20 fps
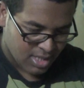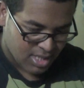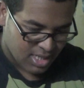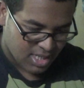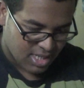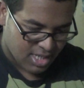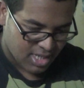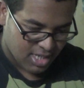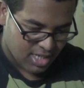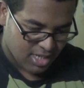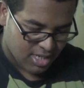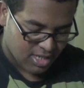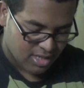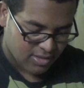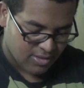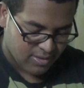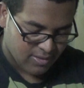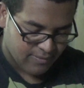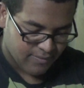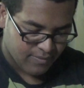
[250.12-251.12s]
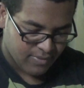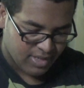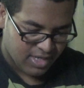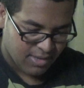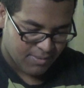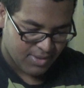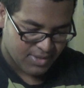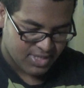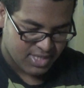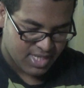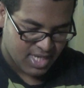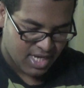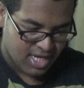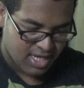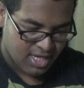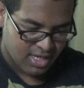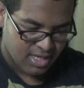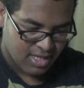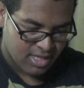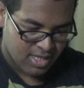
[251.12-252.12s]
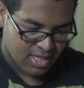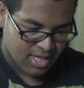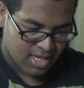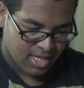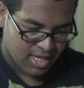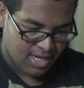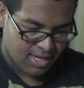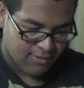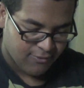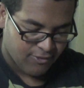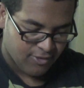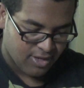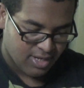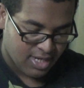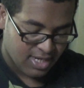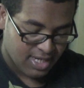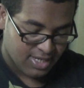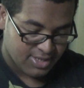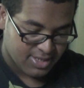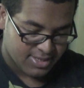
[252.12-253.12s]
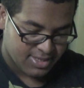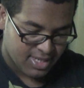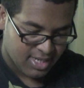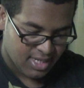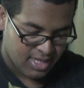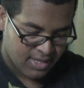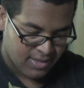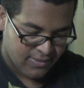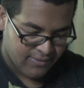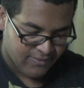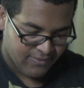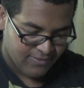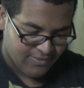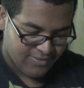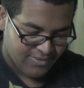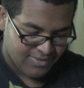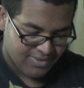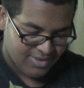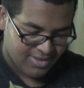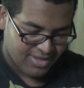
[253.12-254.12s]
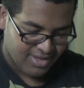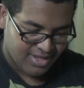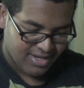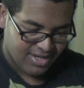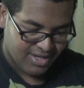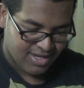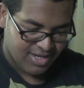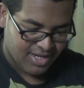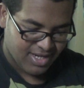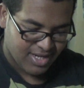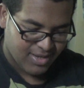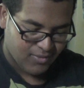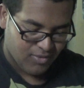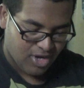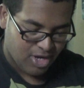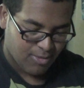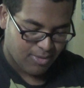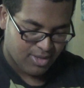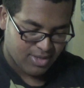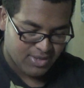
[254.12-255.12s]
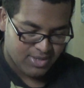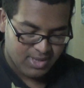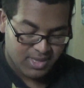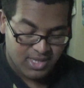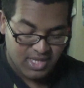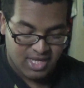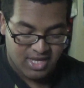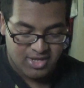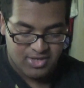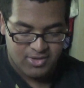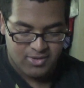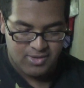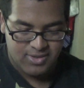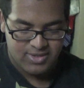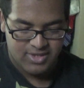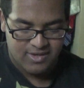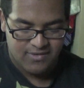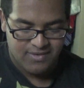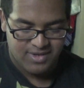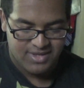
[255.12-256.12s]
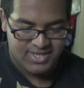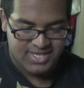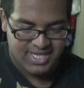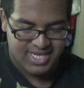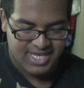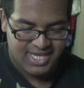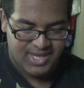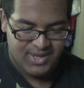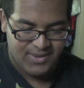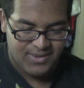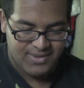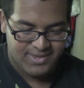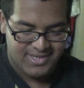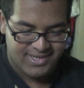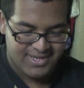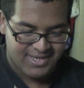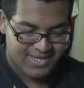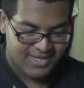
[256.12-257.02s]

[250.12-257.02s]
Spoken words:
And Kimo says, "Hey, an eye for an eye," as they say. And Robin's thinking to herself, "It's cute."